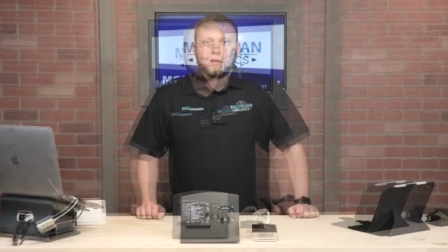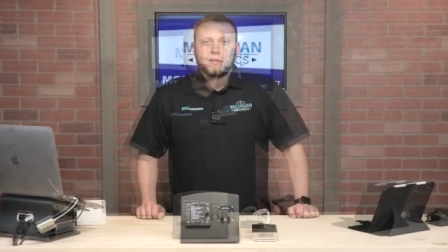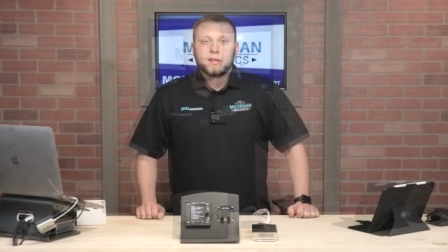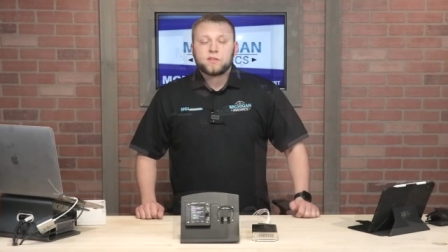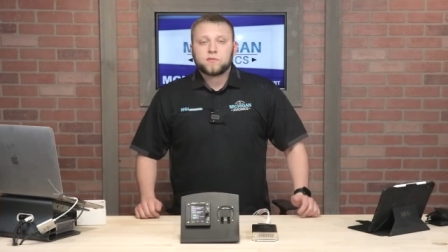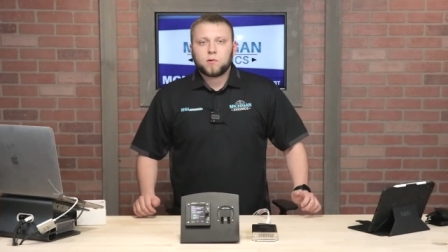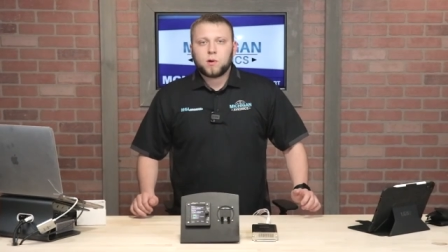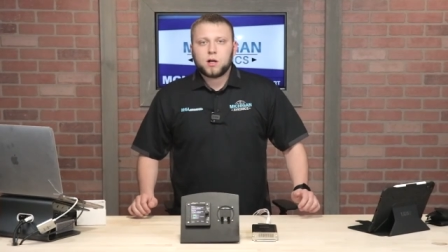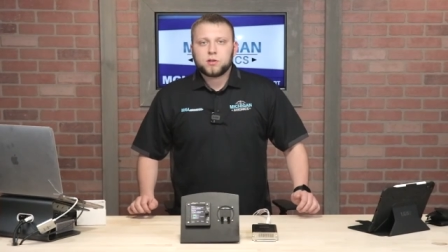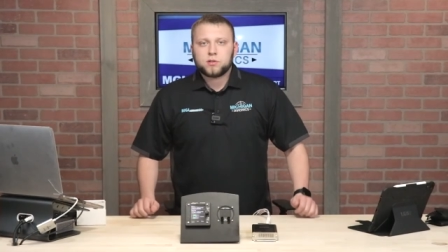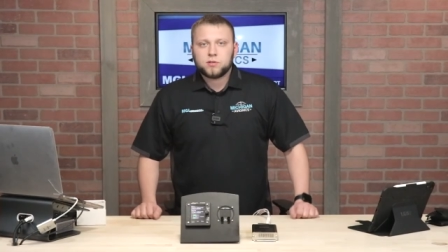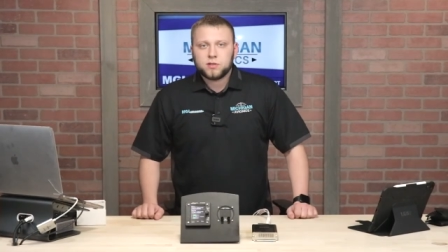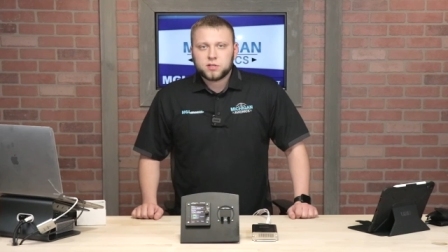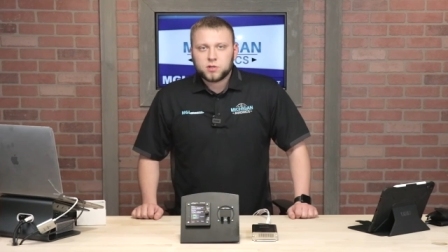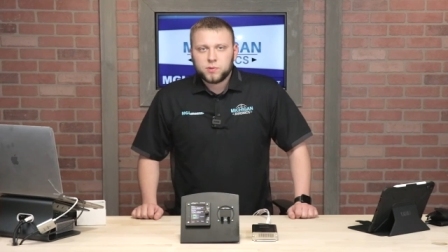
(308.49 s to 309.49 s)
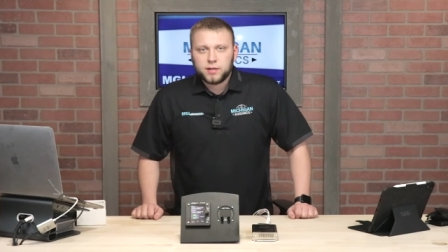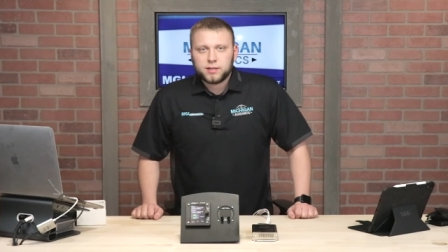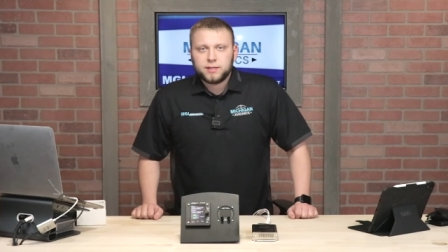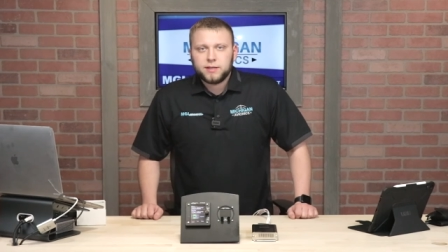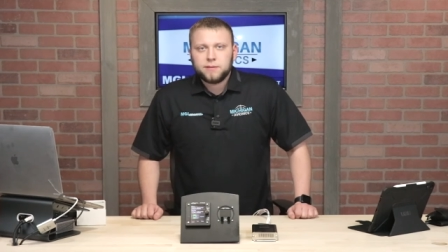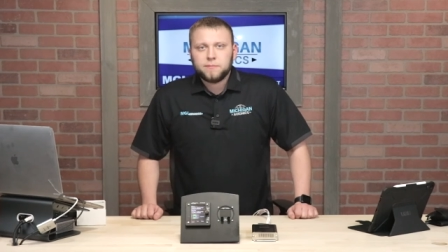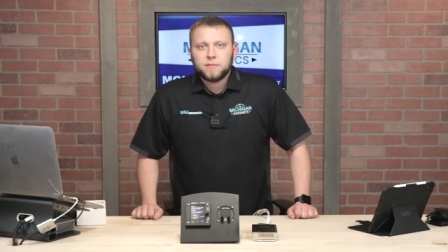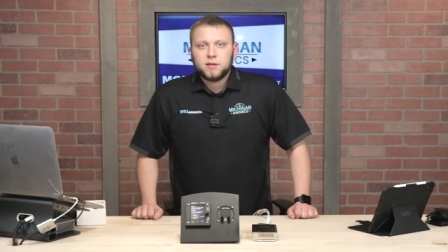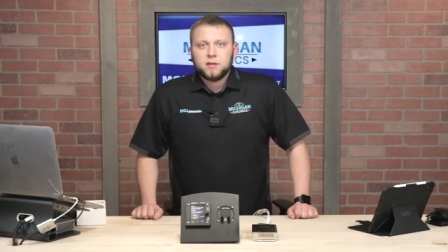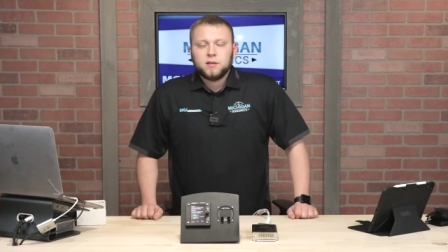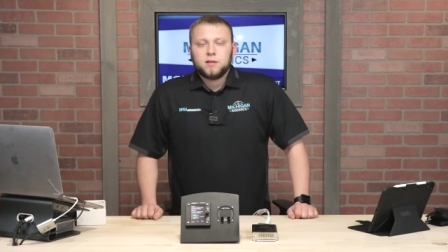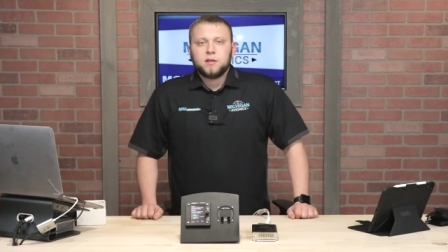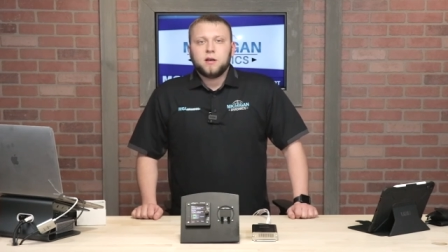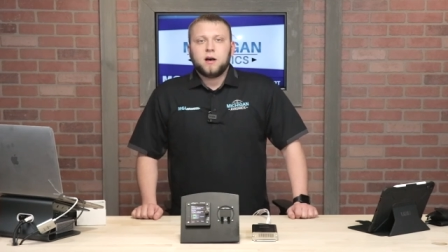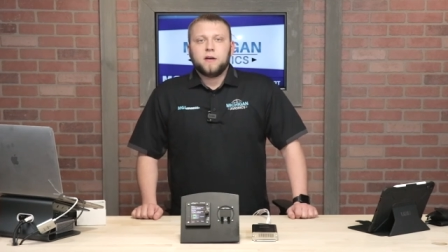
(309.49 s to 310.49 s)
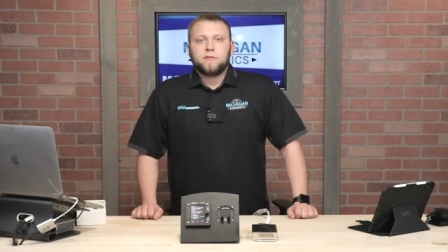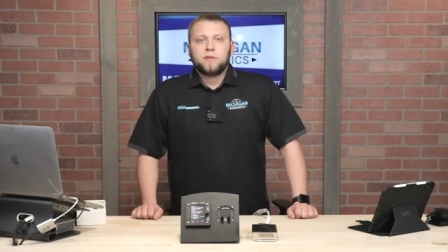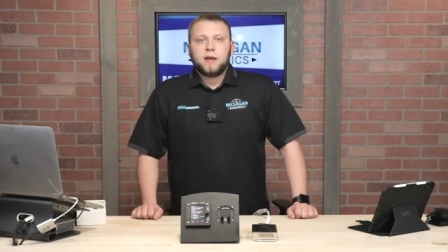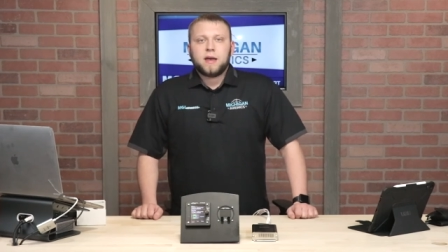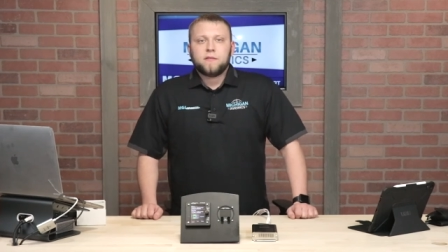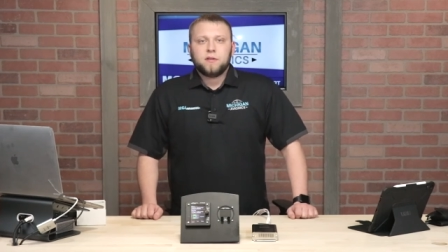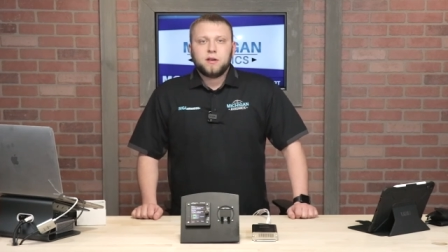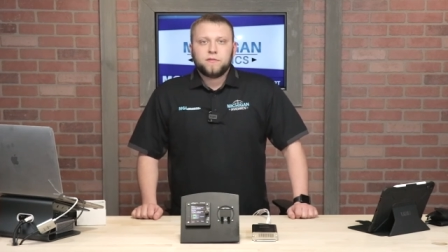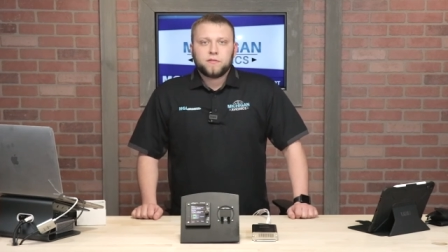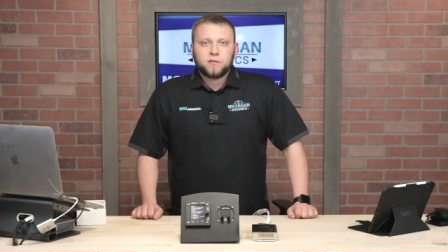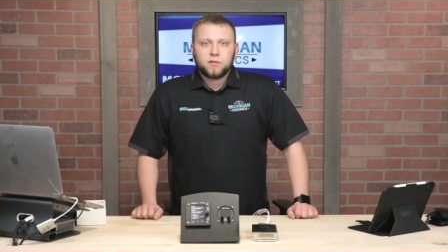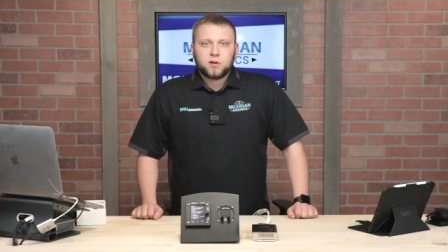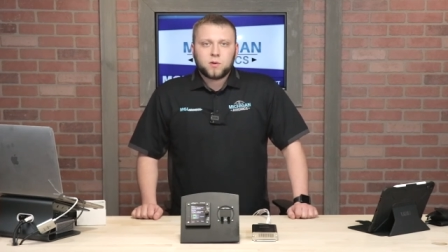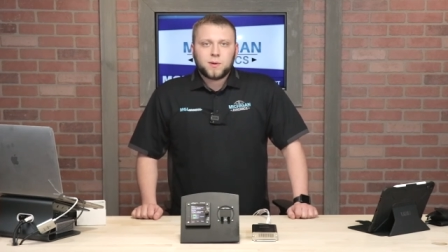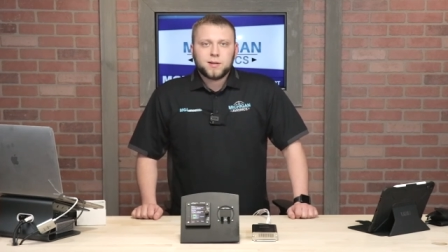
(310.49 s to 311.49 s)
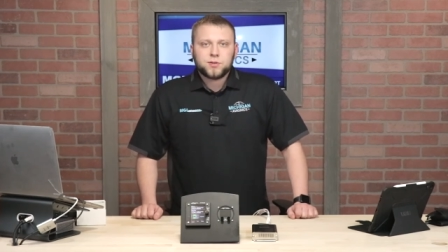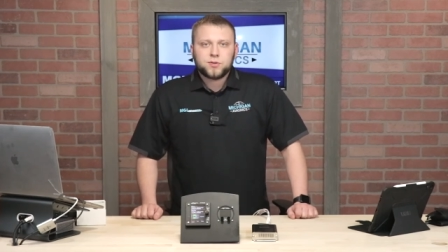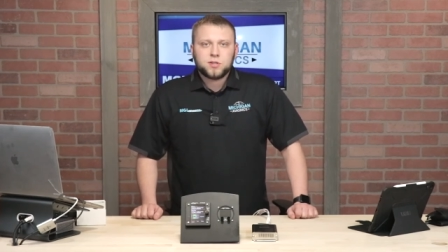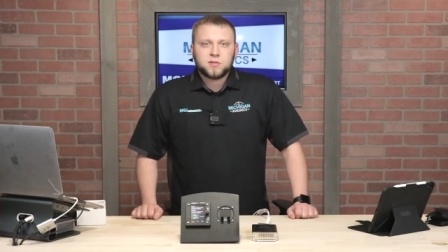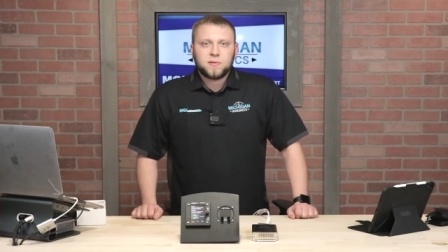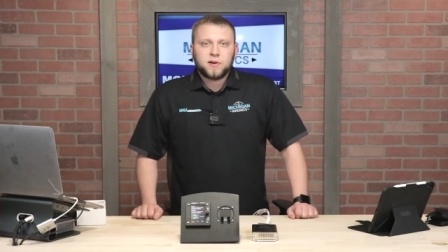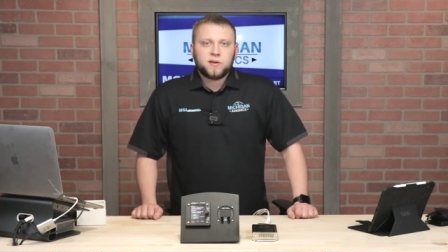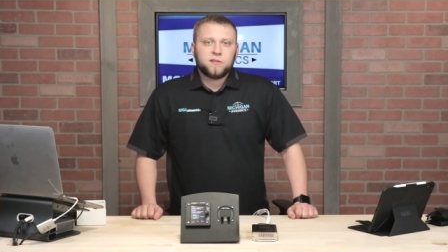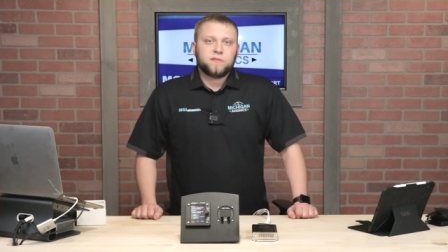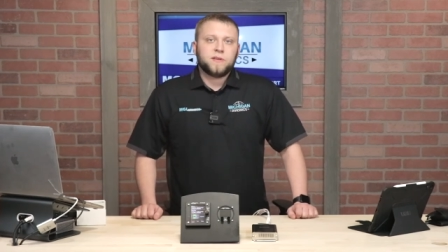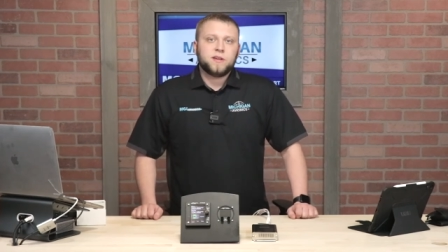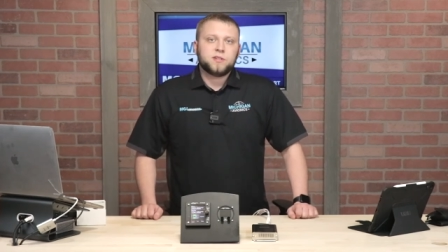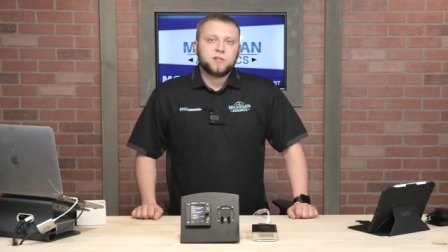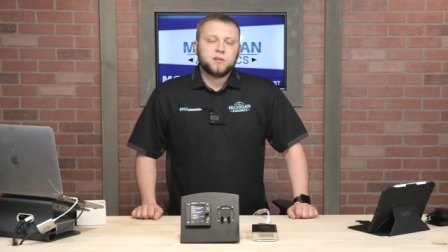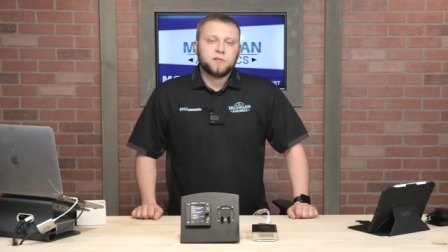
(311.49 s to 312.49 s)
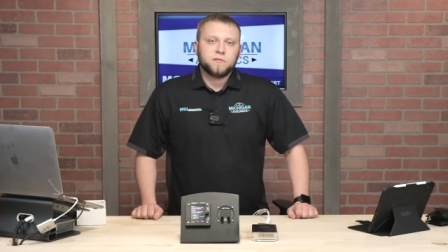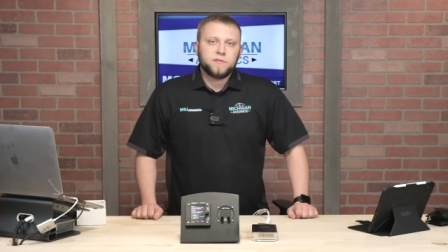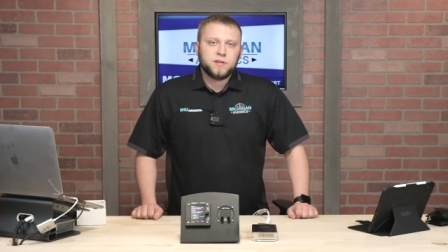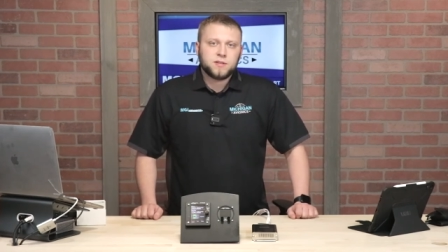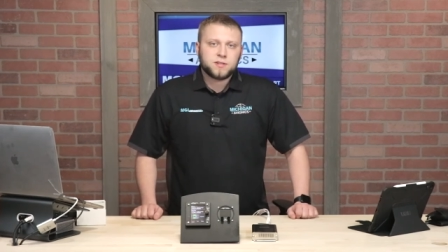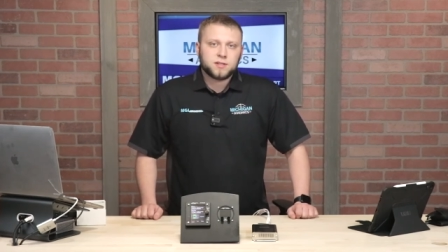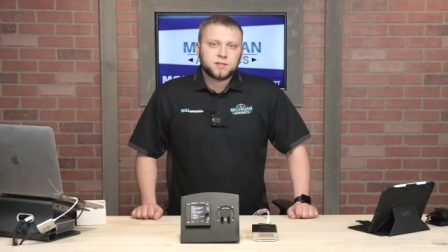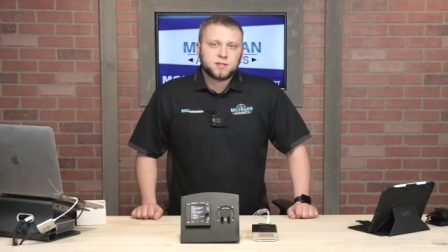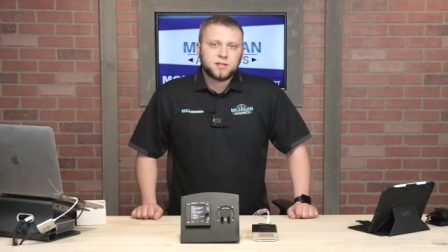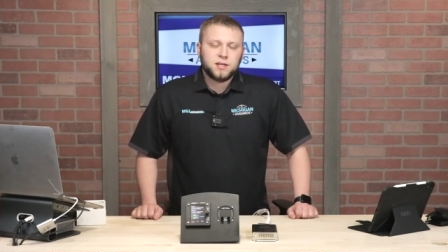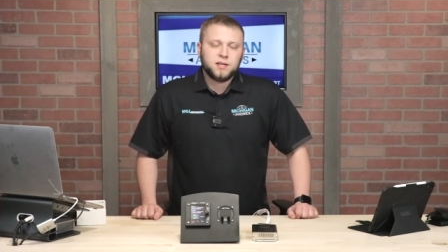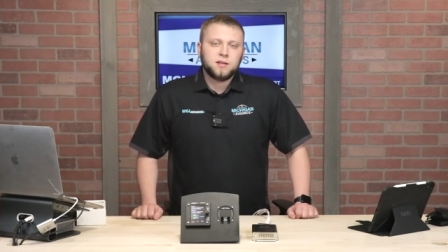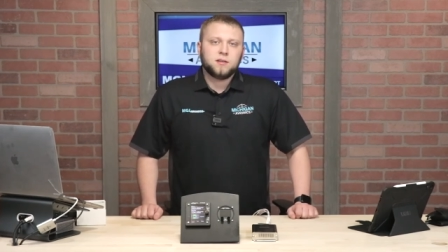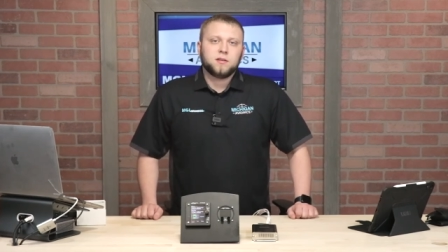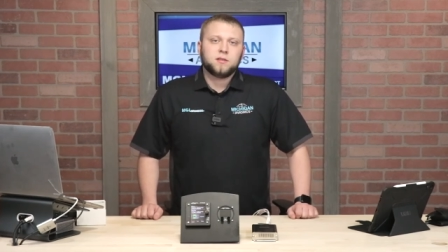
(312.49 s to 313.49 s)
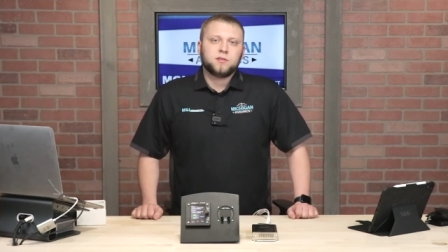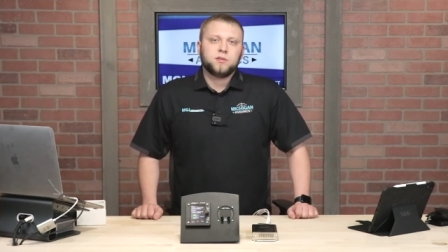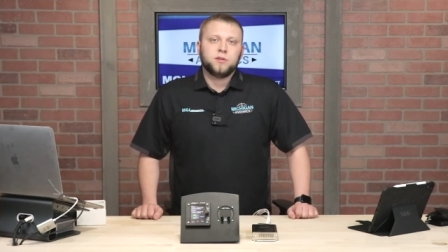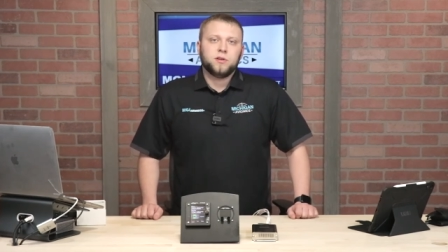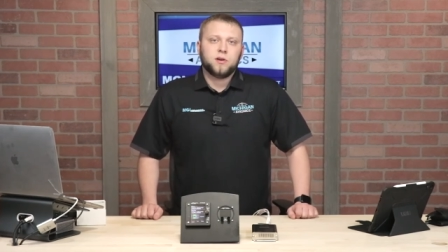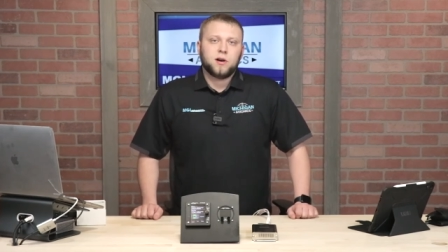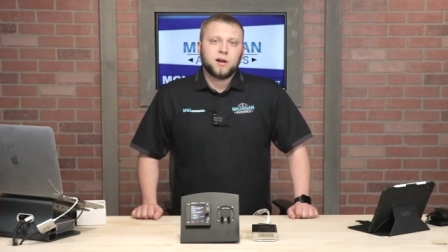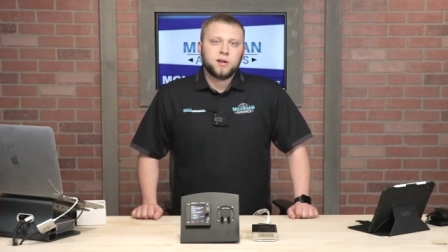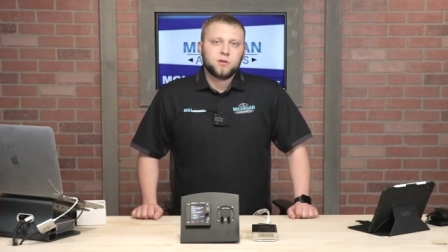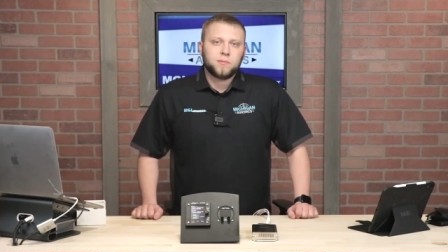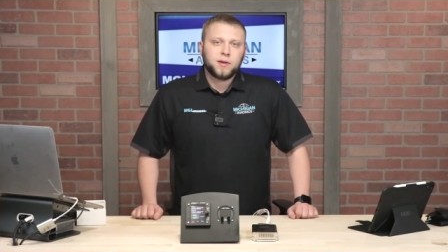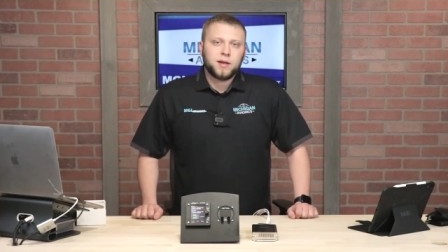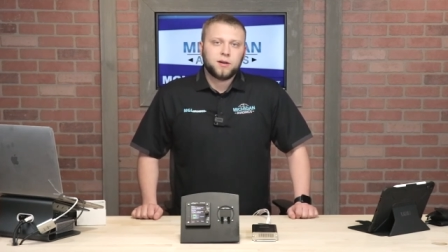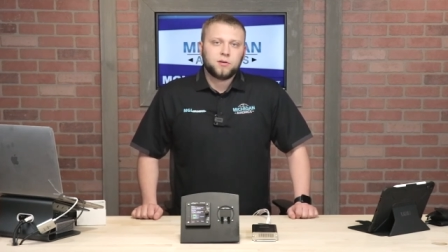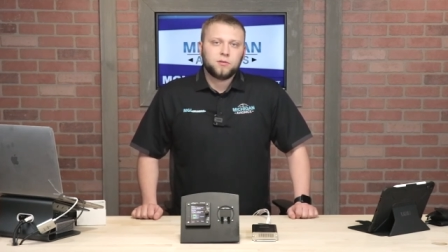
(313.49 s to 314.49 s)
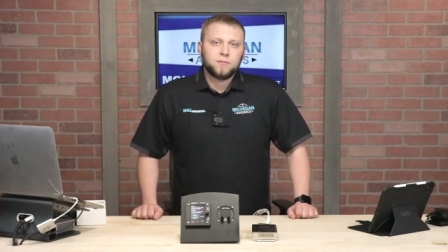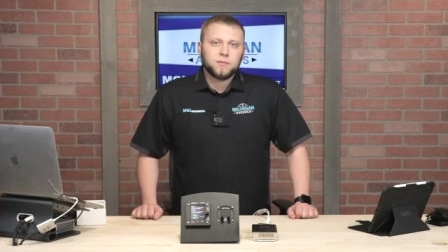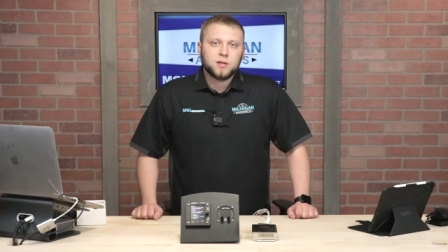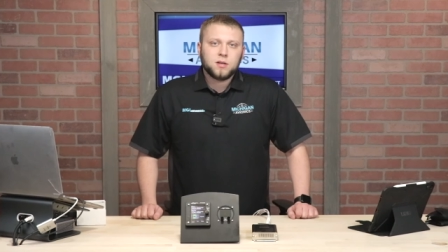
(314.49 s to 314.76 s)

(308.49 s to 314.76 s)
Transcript: Thanks for watching this quick tip. Uh, if you have any further questions about interfacing your V16 to your audio panel,